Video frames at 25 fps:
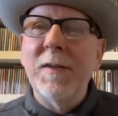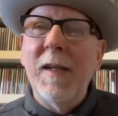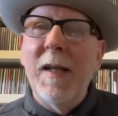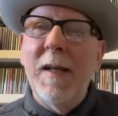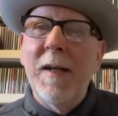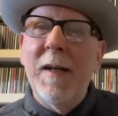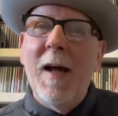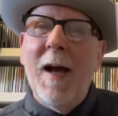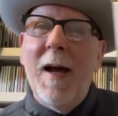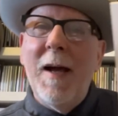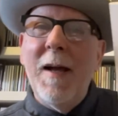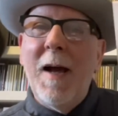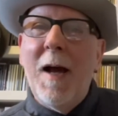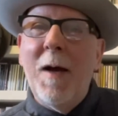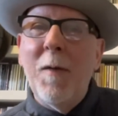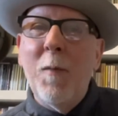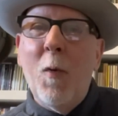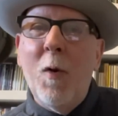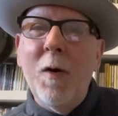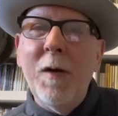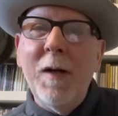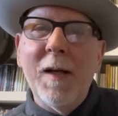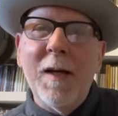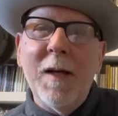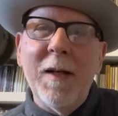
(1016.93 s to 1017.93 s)
And I
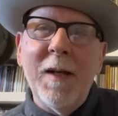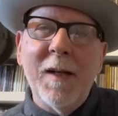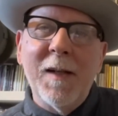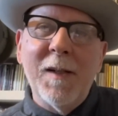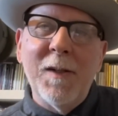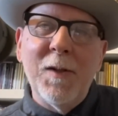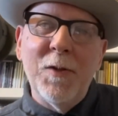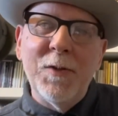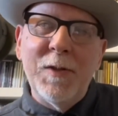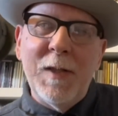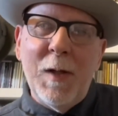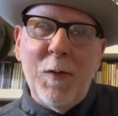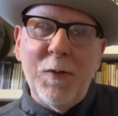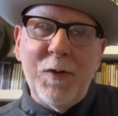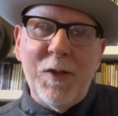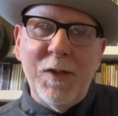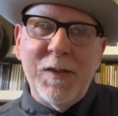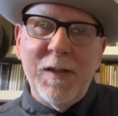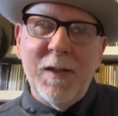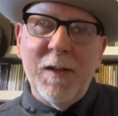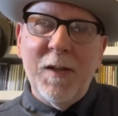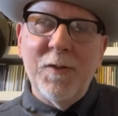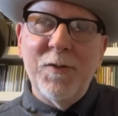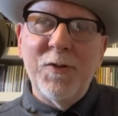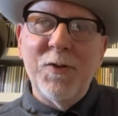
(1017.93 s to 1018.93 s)
want to kind of close out with this
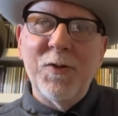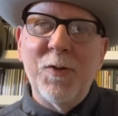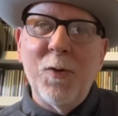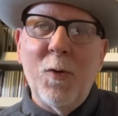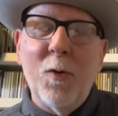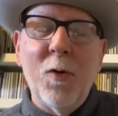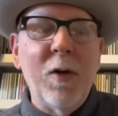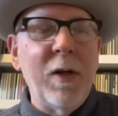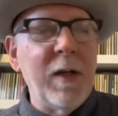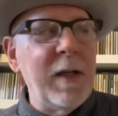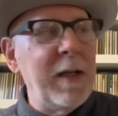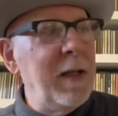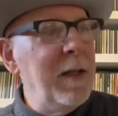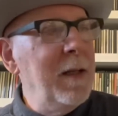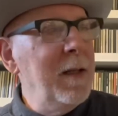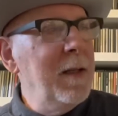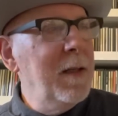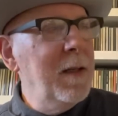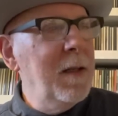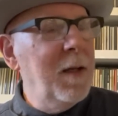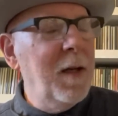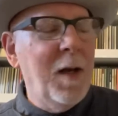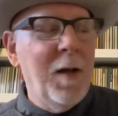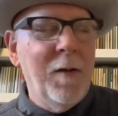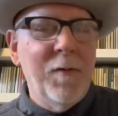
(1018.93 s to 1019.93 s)
little story
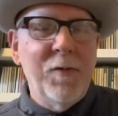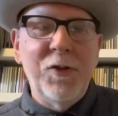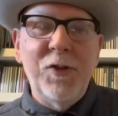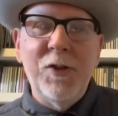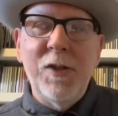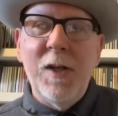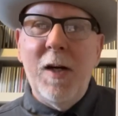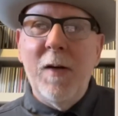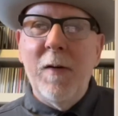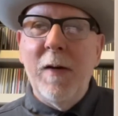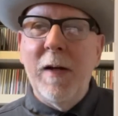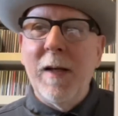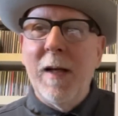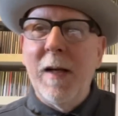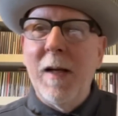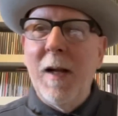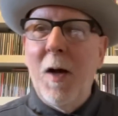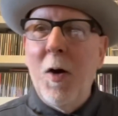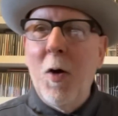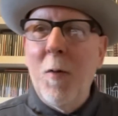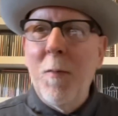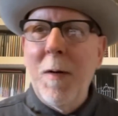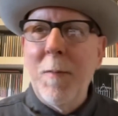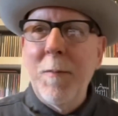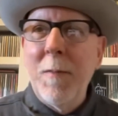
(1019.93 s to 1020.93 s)
of sharing, and I
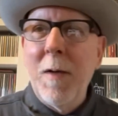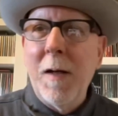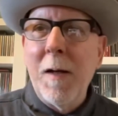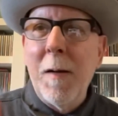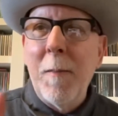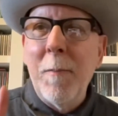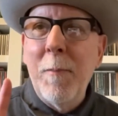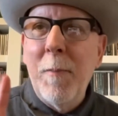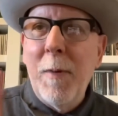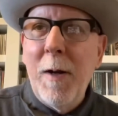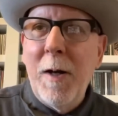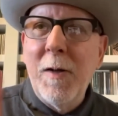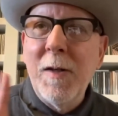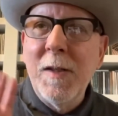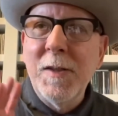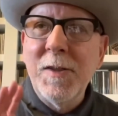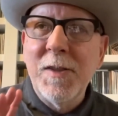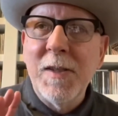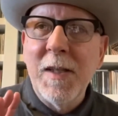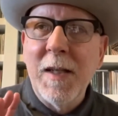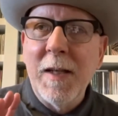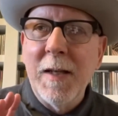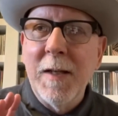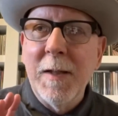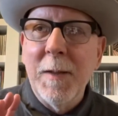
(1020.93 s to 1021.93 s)
hope I'm not
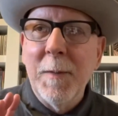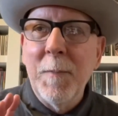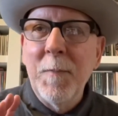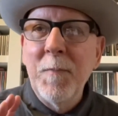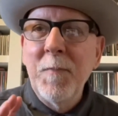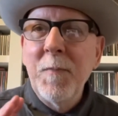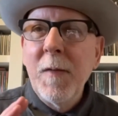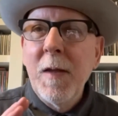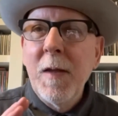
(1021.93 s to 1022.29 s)
embarrassing him.